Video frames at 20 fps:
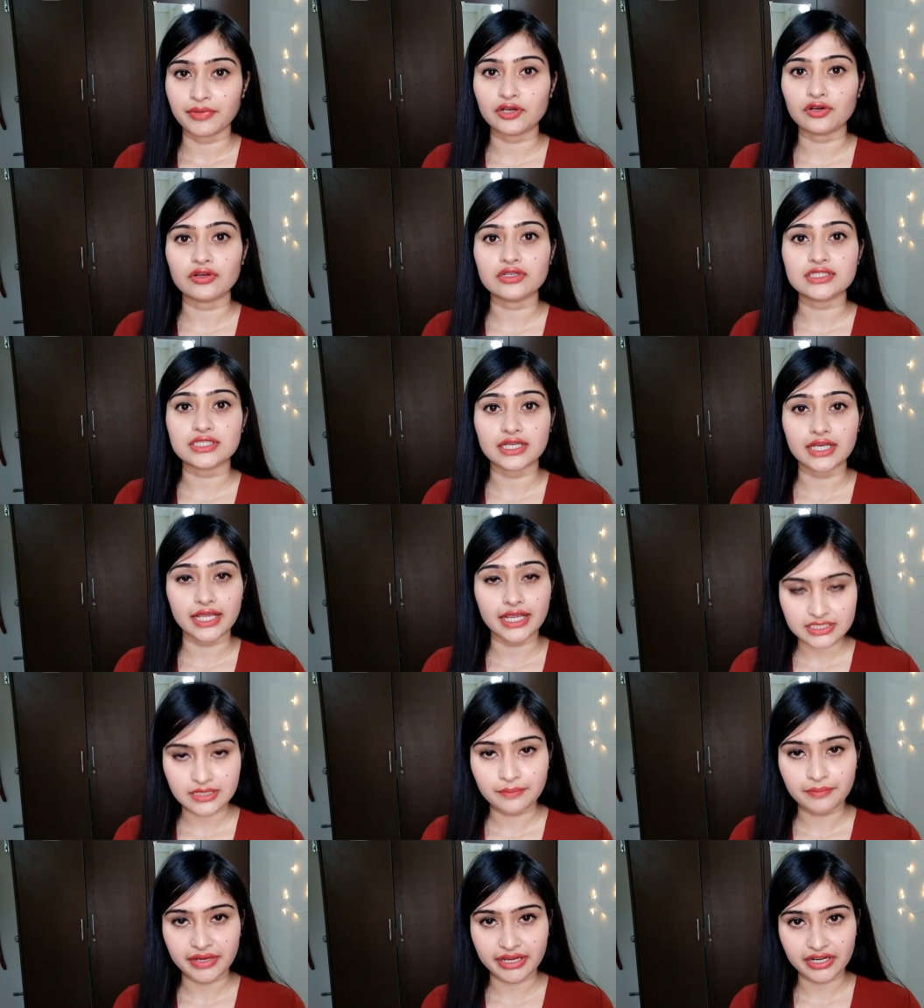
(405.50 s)
because it
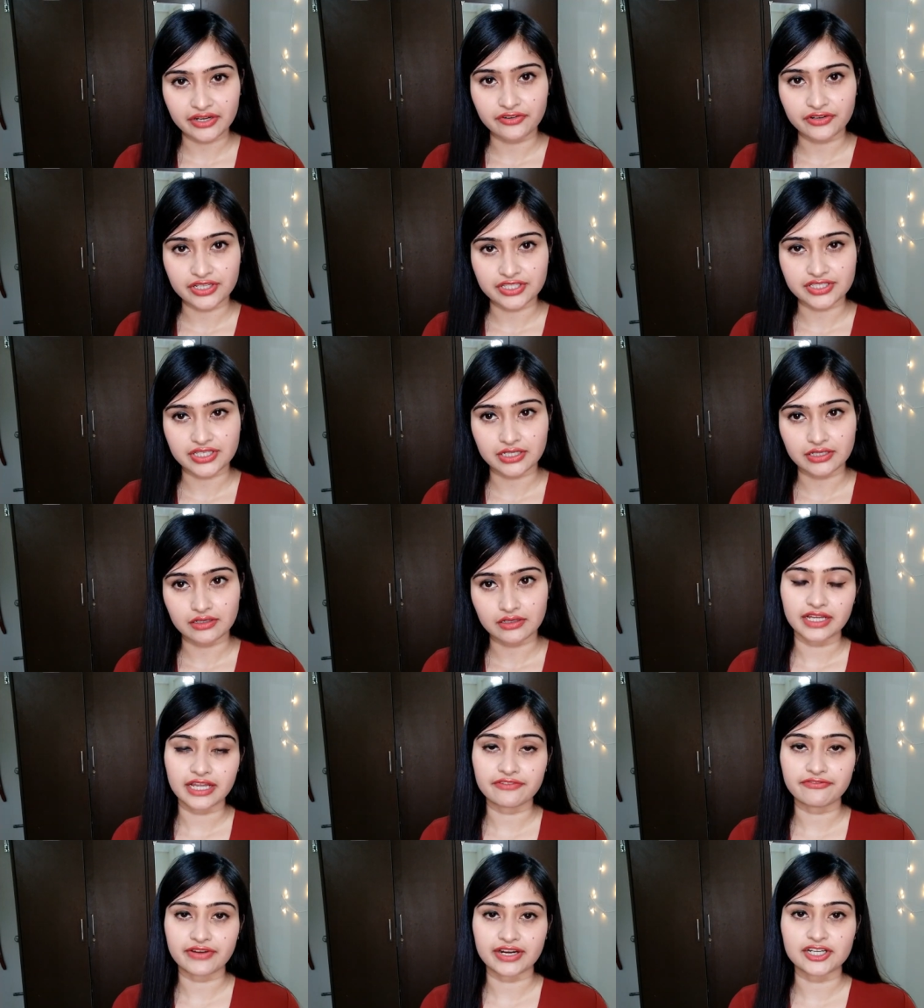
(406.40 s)
is the main reason
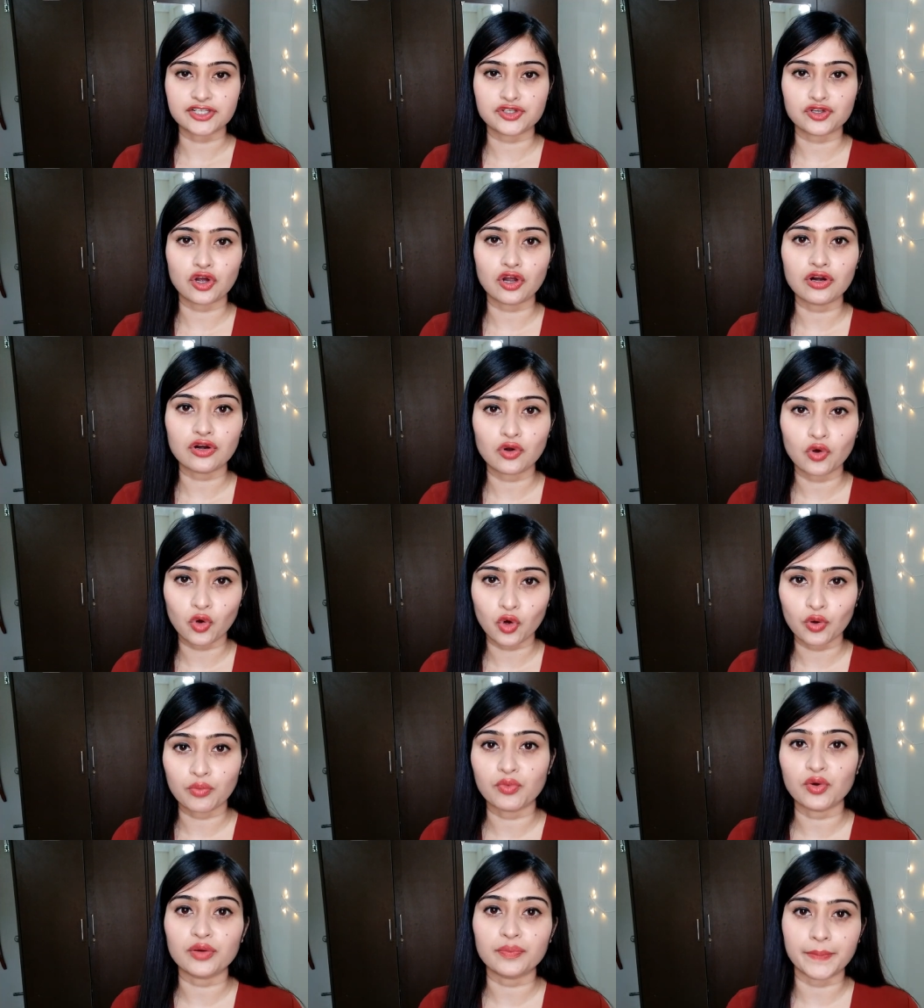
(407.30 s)
it affects your
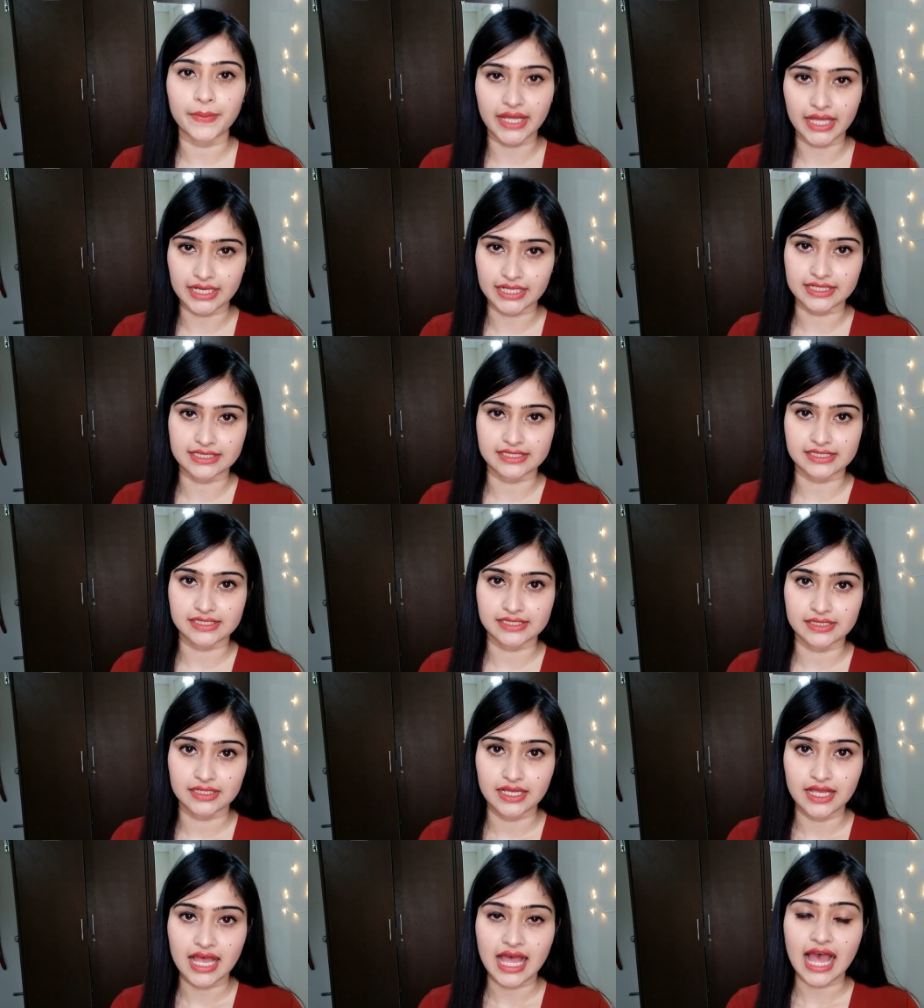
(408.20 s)
hormone balance.